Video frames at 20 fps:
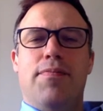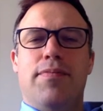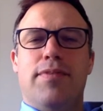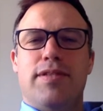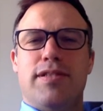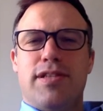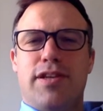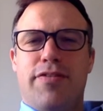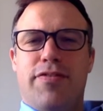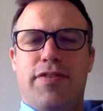
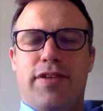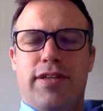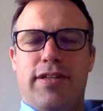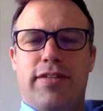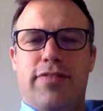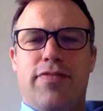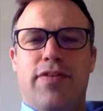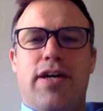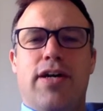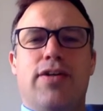Sophie
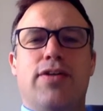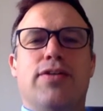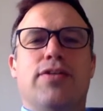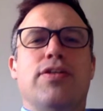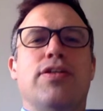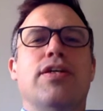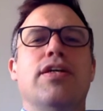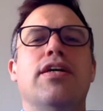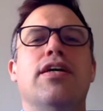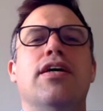Interveld,
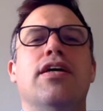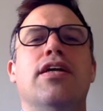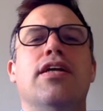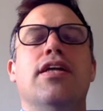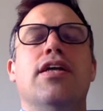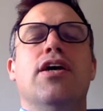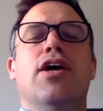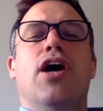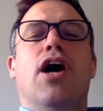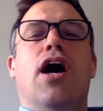
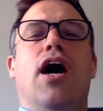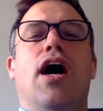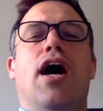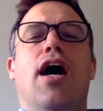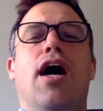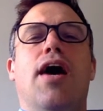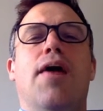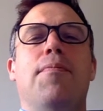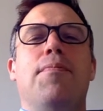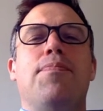
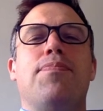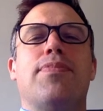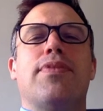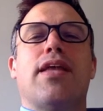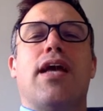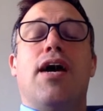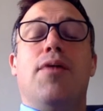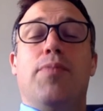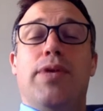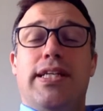
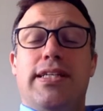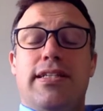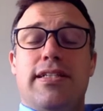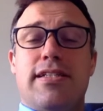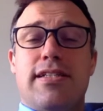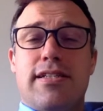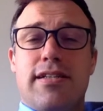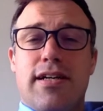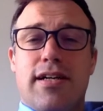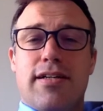and we
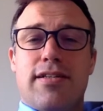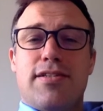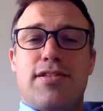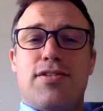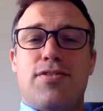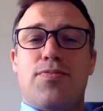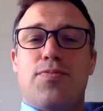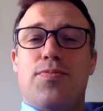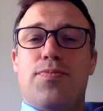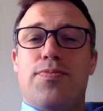discussed